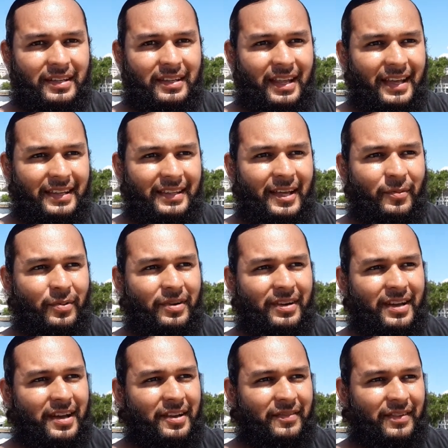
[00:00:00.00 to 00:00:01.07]
Like, they were
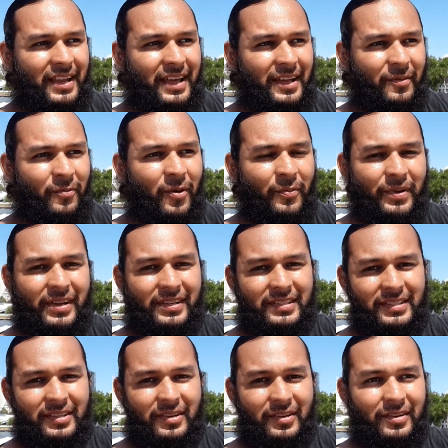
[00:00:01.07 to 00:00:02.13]
kind of like what we
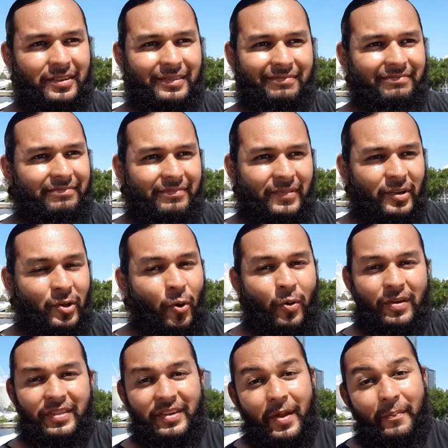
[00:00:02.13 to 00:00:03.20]
consider
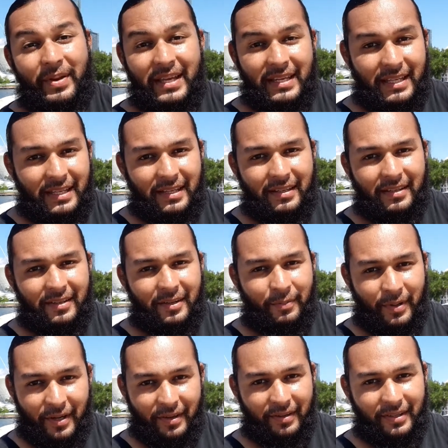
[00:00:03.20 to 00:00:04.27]
lower than a penny,
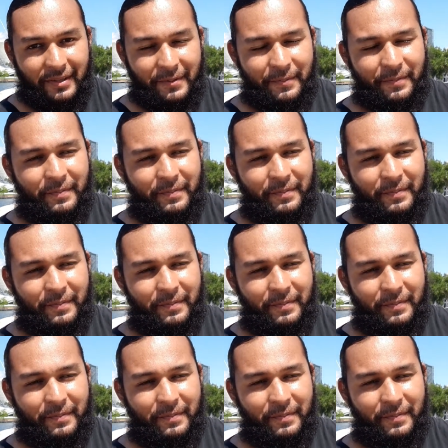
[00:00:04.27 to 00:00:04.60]
apparently.